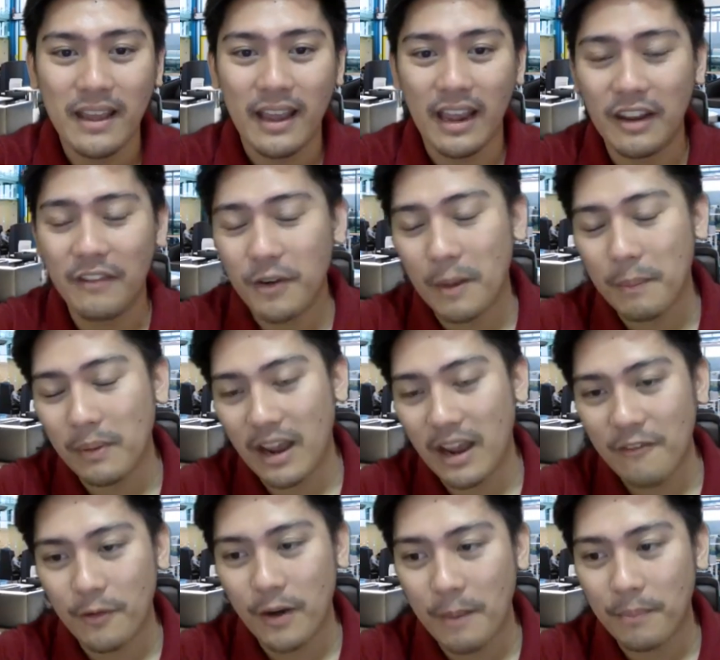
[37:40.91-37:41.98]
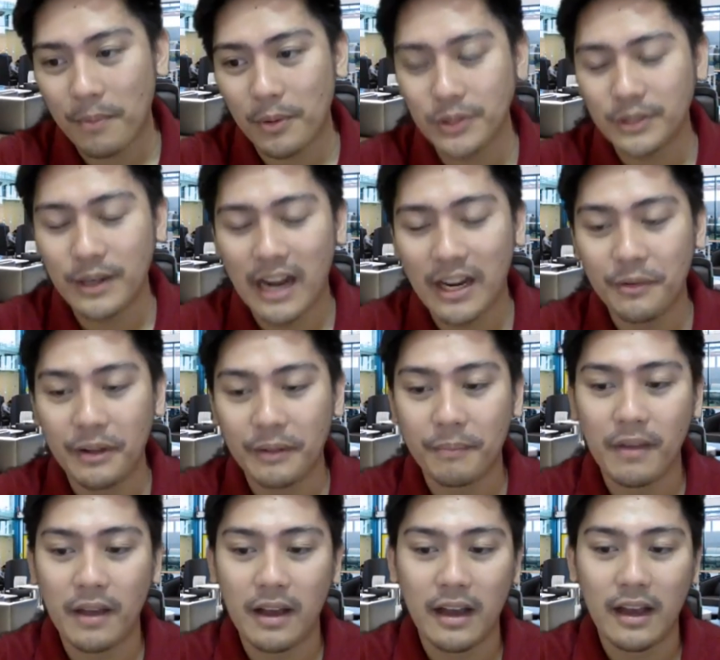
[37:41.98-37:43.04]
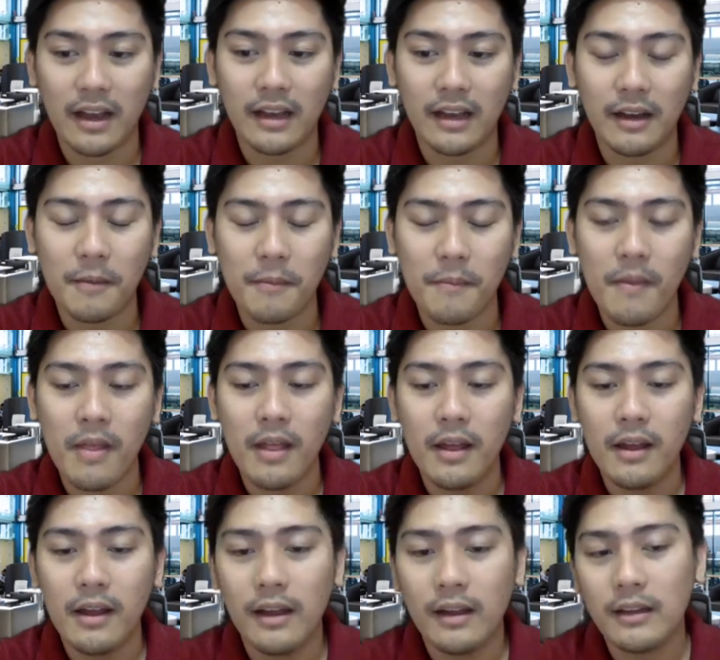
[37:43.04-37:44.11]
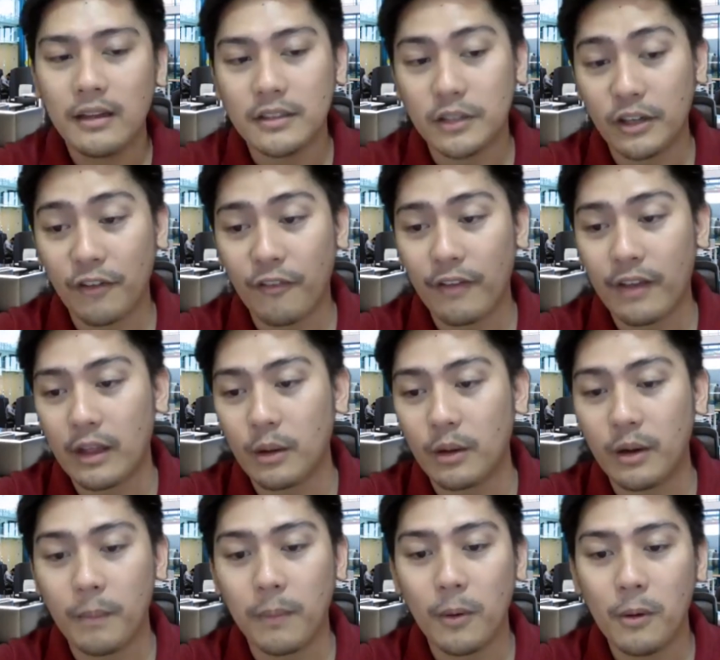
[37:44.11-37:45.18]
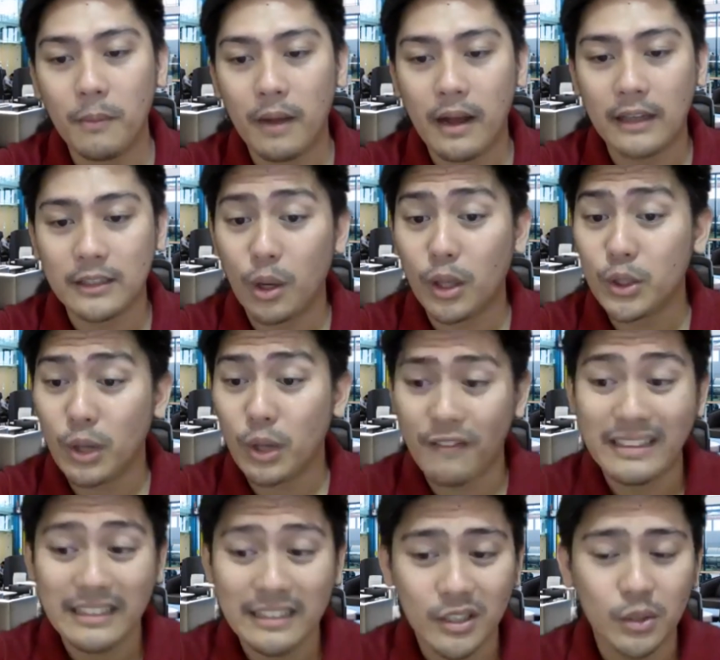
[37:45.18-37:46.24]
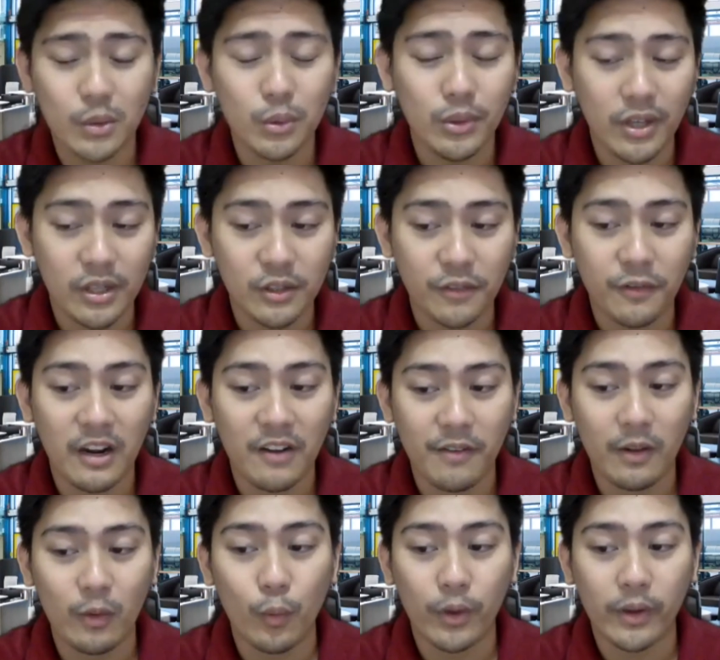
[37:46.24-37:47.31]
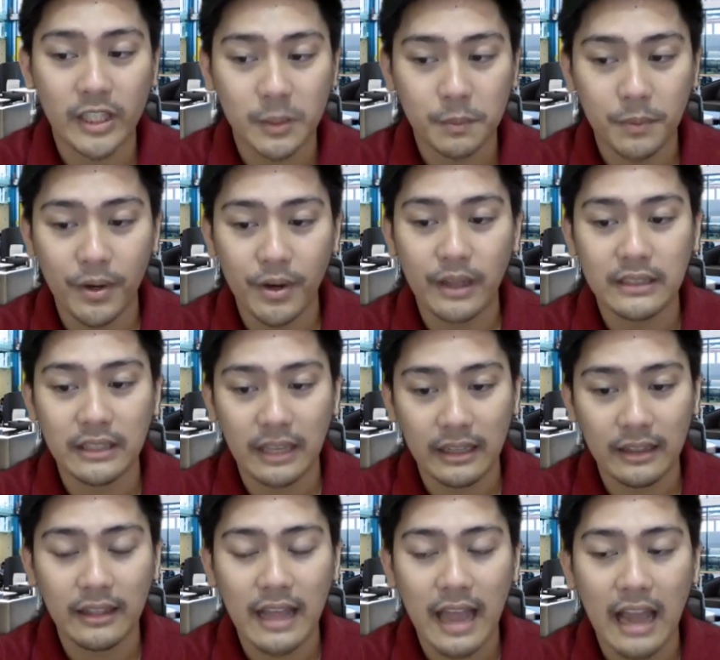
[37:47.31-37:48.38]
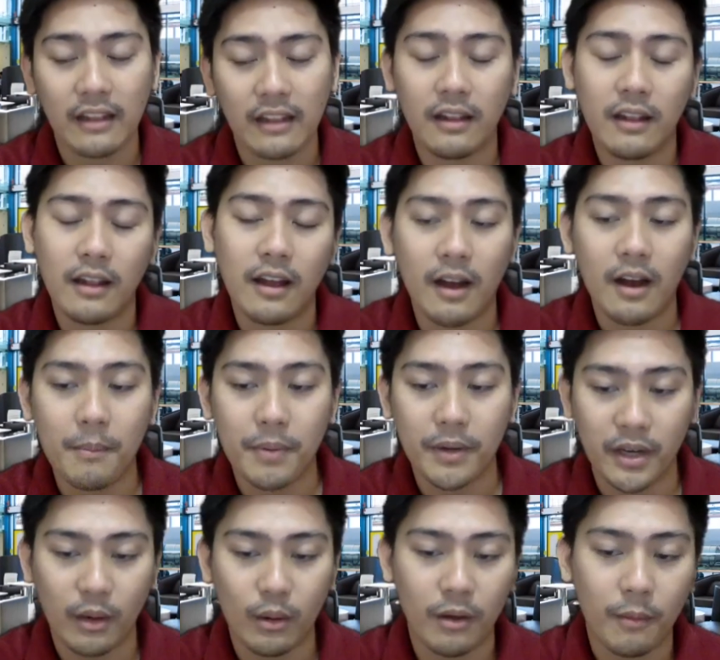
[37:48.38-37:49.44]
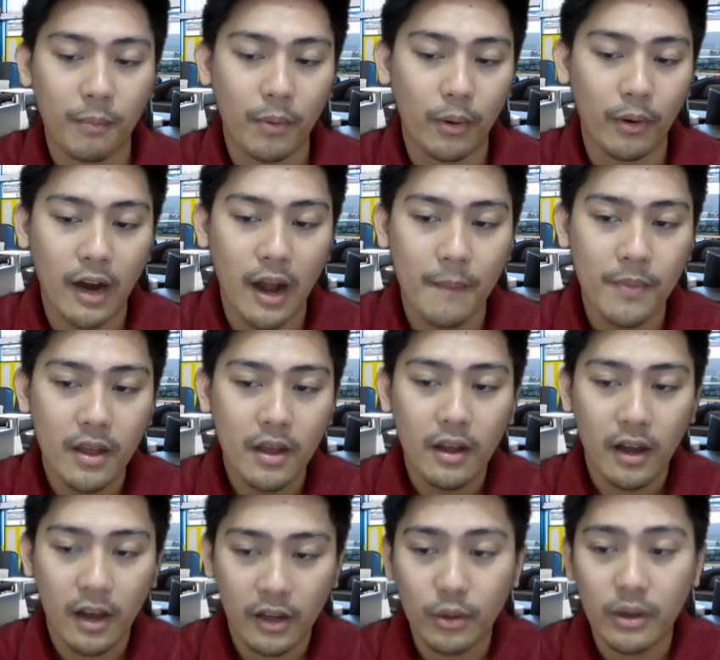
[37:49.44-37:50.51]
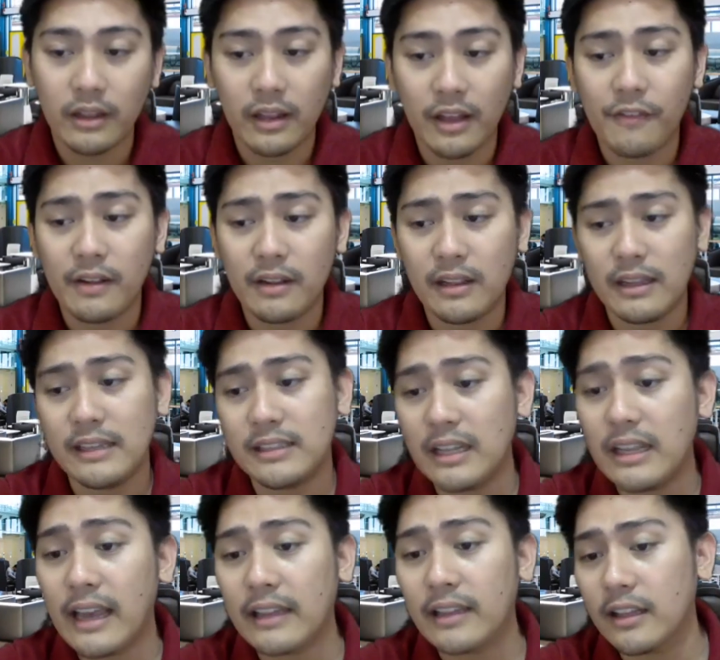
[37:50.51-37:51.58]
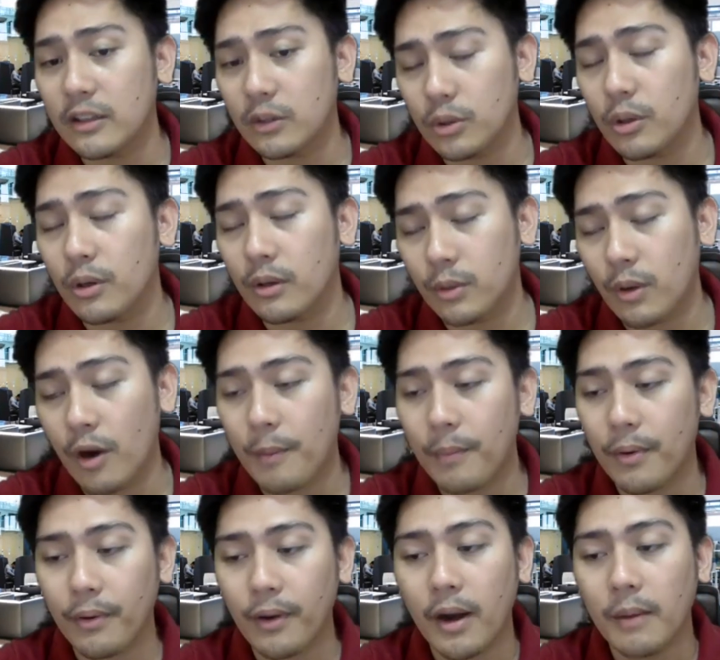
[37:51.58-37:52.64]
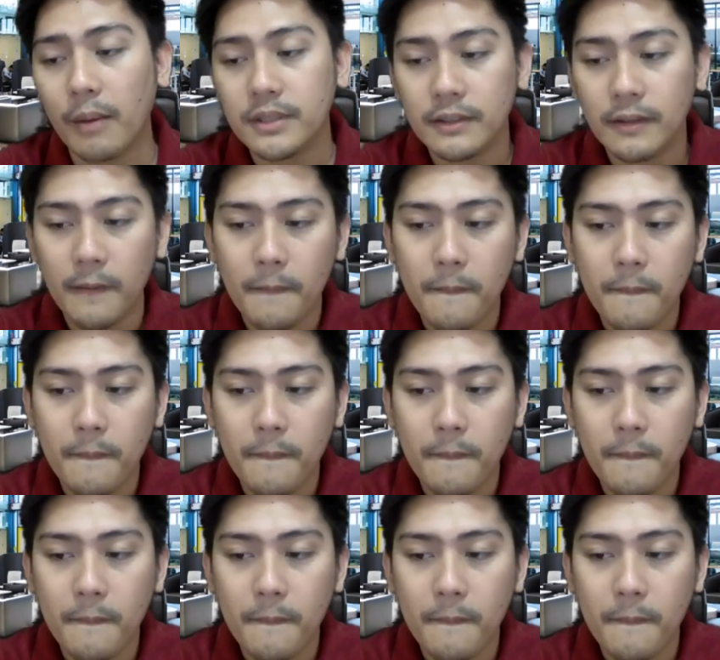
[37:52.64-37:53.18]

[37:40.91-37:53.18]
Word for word: And if you're applying for a postgraduate uh, certificate or diploma, as long as you have at least two years of relevant work experience in that uh, particular program, uh, you can definitely easily get into the, to our programs.